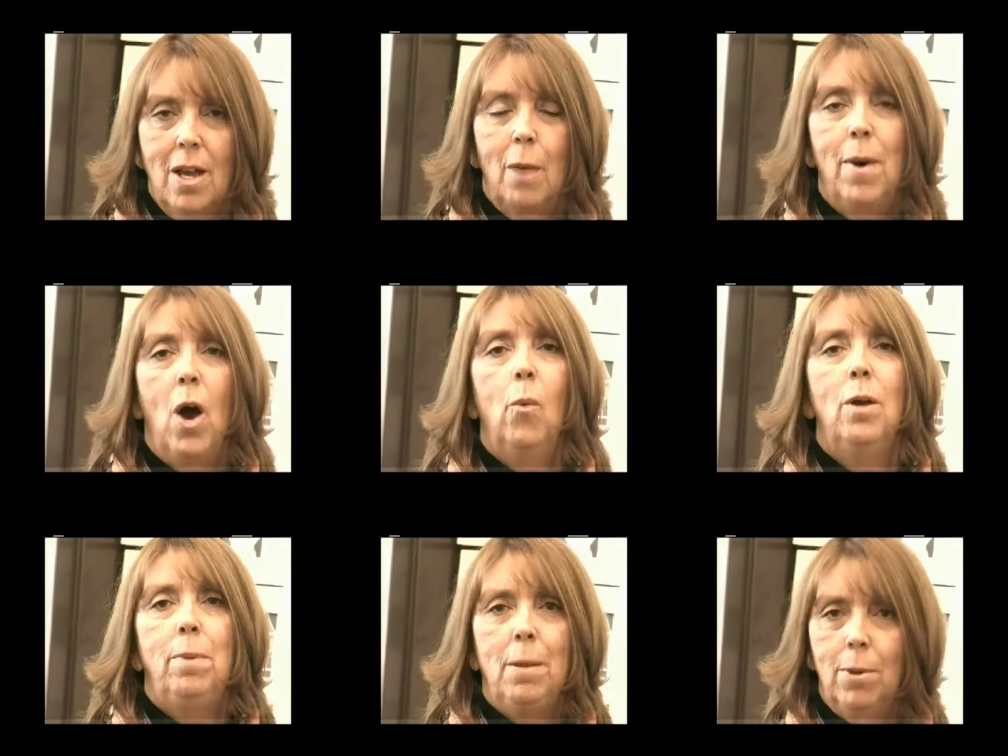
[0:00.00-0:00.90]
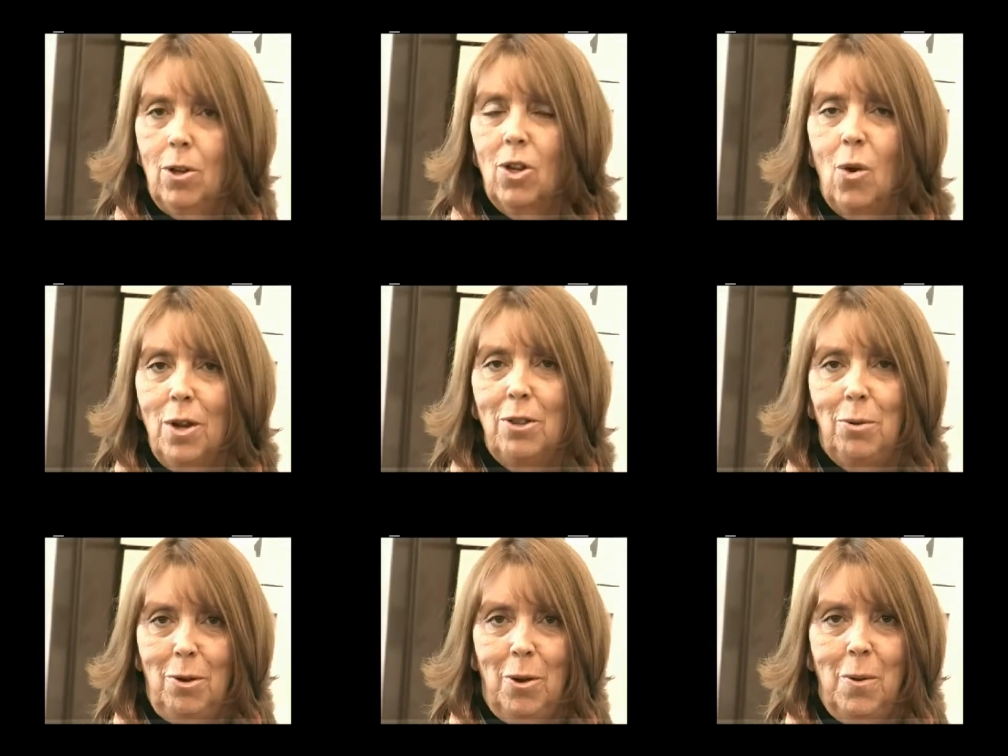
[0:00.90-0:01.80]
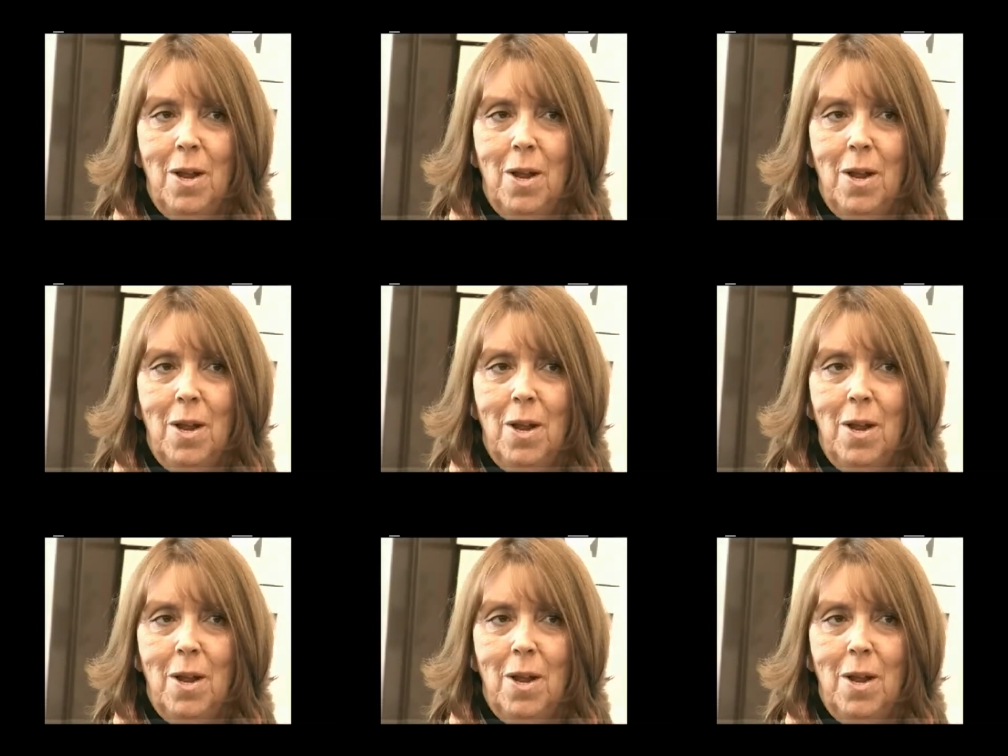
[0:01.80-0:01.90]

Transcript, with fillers: about what people are going through.